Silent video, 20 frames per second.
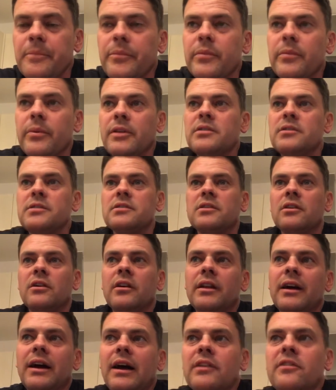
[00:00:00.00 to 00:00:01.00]
places
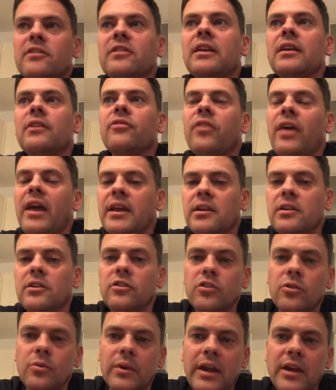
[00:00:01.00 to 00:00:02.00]
like that, see if they
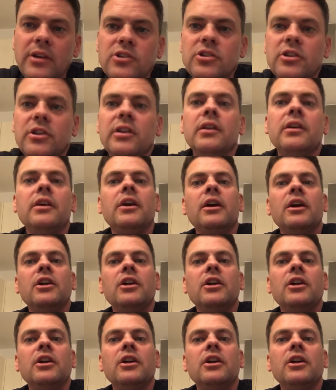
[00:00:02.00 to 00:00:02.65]
can do an engine.